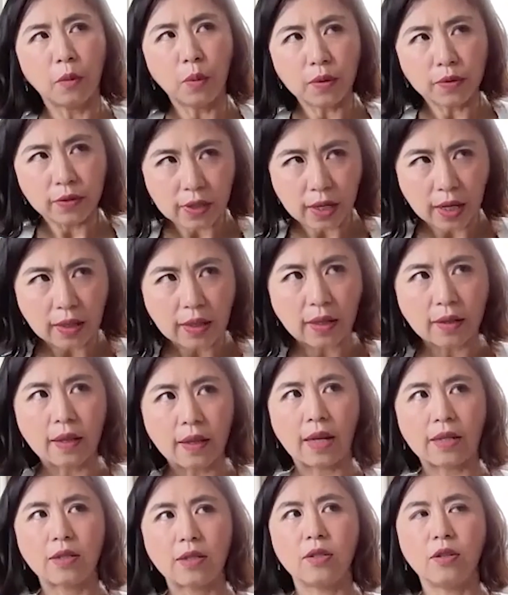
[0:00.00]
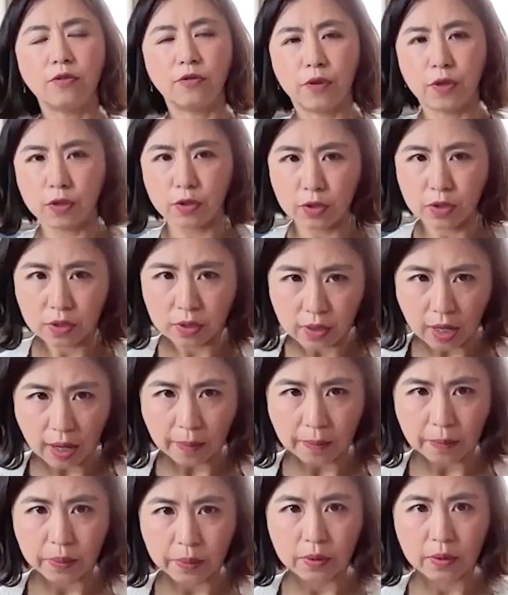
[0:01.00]
would say that that's the first
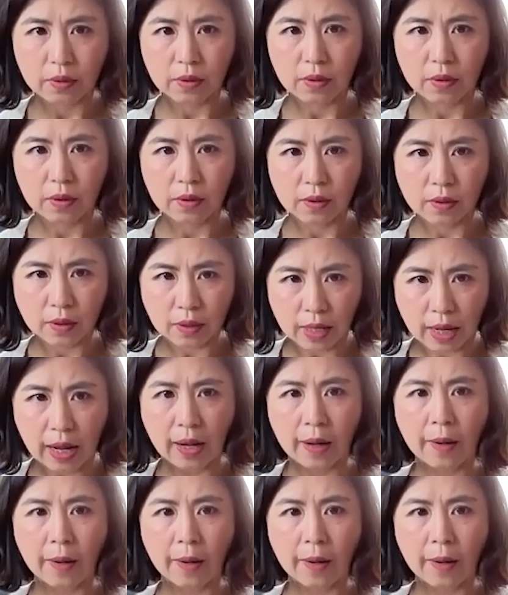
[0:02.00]
step. Yeah.